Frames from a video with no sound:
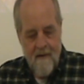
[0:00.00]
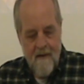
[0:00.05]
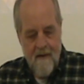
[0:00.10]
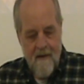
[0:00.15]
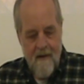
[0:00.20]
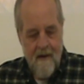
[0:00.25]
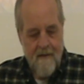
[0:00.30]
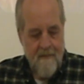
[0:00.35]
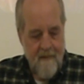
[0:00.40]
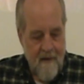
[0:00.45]

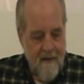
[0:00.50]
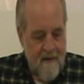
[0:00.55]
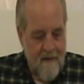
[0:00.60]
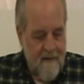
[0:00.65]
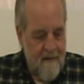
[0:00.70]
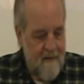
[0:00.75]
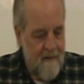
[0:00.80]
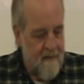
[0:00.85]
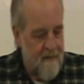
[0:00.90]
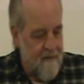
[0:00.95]
In
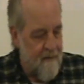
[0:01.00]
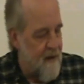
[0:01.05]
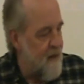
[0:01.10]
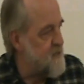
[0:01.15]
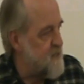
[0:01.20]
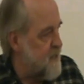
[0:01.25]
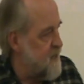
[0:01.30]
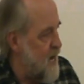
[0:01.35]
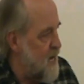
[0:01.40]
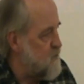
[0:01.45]
it's
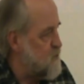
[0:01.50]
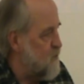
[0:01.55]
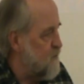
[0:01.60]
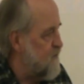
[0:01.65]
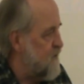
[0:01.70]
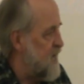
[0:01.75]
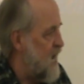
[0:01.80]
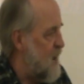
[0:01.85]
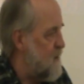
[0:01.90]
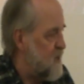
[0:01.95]
a natural
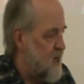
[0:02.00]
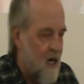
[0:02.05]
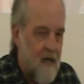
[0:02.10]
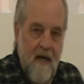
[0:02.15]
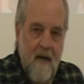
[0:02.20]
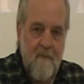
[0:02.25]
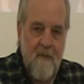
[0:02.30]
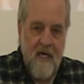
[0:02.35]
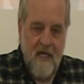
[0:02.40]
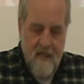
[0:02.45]
phenomenon,
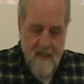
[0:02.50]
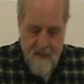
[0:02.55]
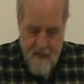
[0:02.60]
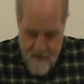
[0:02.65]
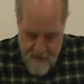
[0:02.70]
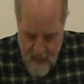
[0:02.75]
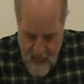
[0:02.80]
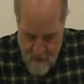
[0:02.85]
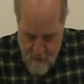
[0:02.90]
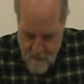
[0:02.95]
and because it's
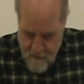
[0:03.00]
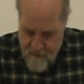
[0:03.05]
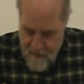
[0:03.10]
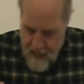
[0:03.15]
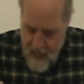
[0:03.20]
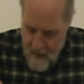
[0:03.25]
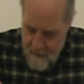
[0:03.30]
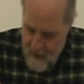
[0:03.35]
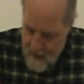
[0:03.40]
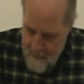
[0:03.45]
natural
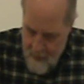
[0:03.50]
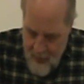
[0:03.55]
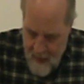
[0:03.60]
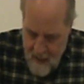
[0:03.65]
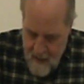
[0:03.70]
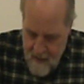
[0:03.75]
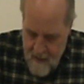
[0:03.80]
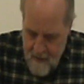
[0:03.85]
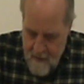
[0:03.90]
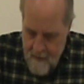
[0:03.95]
phenomenon,
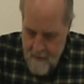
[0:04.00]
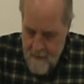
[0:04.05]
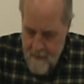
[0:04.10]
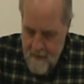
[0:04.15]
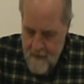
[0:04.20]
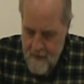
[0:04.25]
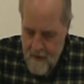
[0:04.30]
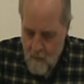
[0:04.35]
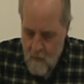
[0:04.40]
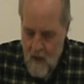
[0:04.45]

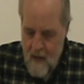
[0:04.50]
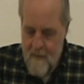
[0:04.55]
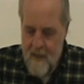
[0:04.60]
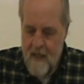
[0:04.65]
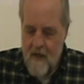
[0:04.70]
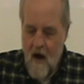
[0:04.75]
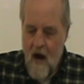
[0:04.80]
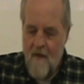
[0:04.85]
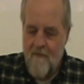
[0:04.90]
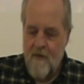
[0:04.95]
the
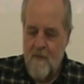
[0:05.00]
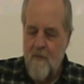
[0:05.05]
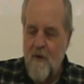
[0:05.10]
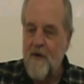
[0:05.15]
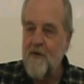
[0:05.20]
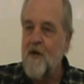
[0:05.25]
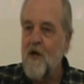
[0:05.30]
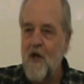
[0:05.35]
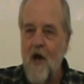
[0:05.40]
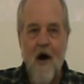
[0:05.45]
women often
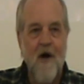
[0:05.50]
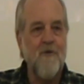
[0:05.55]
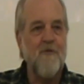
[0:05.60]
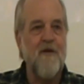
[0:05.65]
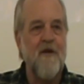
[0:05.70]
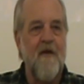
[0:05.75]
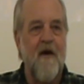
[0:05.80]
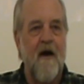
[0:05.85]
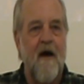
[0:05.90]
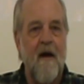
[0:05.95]
bring the laundry
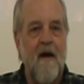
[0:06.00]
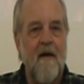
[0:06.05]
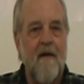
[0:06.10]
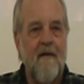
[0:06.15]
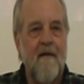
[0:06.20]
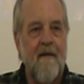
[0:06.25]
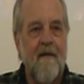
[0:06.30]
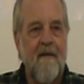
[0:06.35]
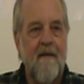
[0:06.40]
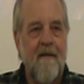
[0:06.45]
there.
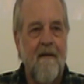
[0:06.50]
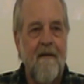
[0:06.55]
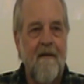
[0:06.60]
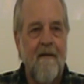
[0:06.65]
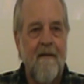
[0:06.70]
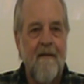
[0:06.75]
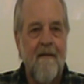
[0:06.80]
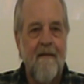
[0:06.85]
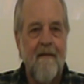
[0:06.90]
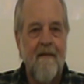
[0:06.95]

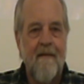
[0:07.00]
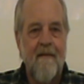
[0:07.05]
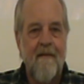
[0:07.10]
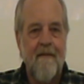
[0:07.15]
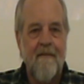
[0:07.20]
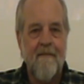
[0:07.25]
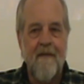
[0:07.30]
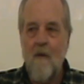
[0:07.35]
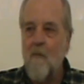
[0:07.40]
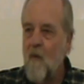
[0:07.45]

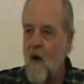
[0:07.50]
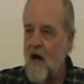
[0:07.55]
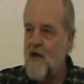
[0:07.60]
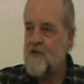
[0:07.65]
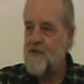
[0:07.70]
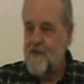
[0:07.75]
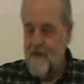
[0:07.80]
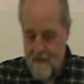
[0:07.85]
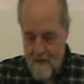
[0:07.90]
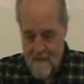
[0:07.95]
They
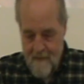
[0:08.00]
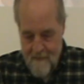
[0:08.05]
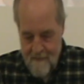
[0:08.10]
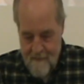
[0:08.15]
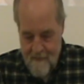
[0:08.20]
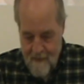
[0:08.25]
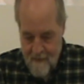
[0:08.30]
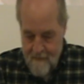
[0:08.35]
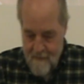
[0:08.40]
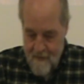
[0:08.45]
wash their
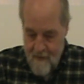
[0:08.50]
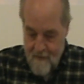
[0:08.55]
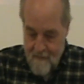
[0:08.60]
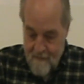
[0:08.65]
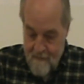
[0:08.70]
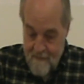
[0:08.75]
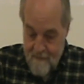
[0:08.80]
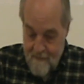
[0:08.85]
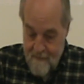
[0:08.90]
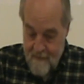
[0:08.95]
the, the,
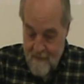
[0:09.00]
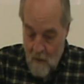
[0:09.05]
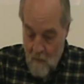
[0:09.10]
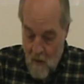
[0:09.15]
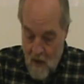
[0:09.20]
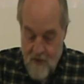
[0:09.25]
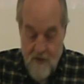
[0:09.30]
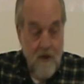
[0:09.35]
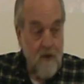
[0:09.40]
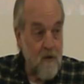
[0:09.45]
they
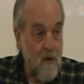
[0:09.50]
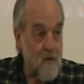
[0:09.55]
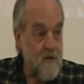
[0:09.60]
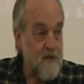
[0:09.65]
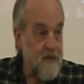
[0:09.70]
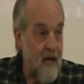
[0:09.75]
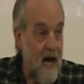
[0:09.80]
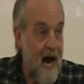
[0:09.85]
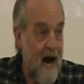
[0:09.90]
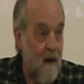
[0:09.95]
wash their clothes in
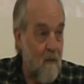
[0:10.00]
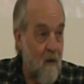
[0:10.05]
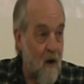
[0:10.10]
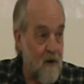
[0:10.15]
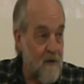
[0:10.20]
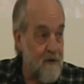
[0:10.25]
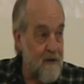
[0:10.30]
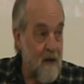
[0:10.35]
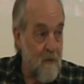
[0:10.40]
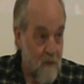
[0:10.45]
the hot
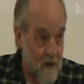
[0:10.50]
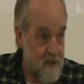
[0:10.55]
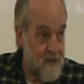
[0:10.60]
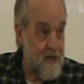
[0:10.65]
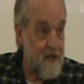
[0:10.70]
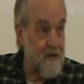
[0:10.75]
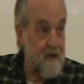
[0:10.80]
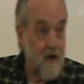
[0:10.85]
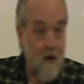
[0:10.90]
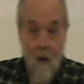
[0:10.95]
water and they rinse it
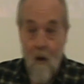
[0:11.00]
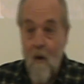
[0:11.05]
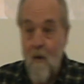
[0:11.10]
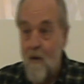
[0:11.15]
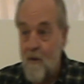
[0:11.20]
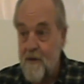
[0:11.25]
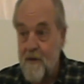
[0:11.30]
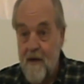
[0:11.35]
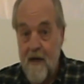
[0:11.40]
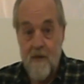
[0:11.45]
in the
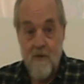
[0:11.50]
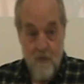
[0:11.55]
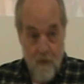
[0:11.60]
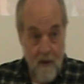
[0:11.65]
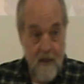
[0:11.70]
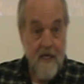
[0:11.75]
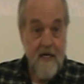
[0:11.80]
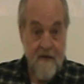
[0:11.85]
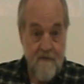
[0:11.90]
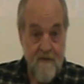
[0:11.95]
cold. It's
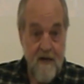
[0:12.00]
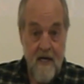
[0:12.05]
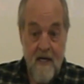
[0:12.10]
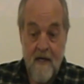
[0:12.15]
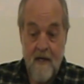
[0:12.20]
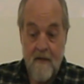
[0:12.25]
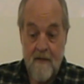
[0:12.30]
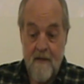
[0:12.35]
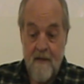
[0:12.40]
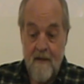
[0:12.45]
really
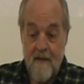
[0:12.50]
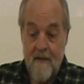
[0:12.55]
convenient.